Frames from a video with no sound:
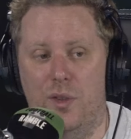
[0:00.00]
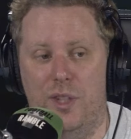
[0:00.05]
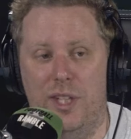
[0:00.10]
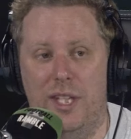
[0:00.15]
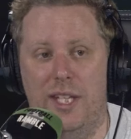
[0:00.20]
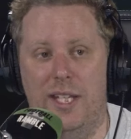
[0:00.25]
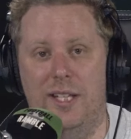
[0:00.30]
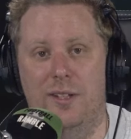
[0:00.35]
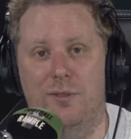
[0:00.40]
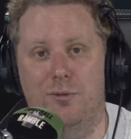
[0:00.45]

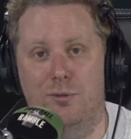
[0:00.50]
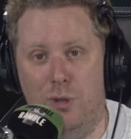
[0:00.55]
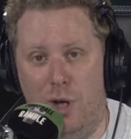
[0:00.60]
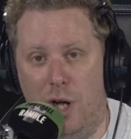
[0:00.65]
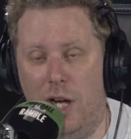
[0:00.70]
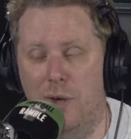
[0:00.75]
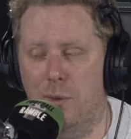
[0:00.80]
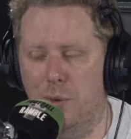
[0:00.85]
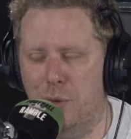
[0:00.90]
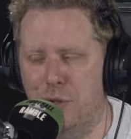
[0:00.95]
the
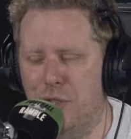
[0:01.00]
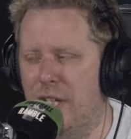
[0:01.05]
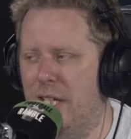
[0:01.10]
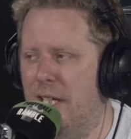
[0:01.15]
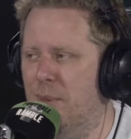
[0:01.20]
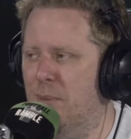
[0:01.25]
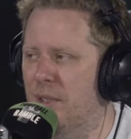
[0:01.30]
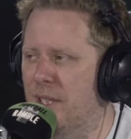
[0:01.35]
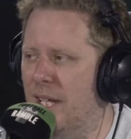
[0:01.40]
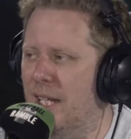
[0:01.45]
rival
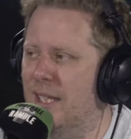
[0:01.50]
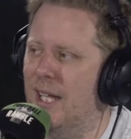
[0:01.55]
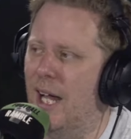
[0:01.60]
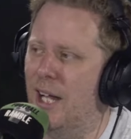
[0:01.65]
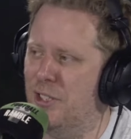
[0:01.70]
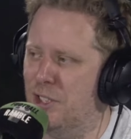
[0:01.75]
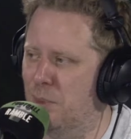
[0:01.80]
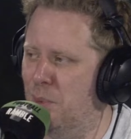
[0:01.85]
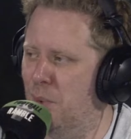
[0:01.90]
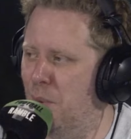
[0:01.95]
team that their
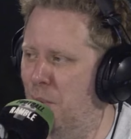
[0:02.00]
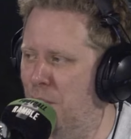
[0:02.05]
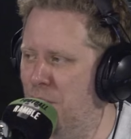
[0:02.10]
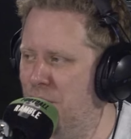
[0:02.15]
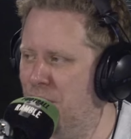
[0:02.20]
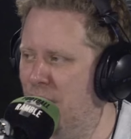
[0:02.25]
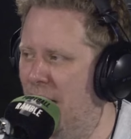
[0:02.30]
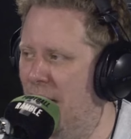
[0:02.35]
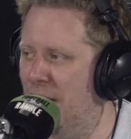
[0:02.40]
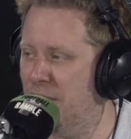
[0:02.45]
dad supports yeah.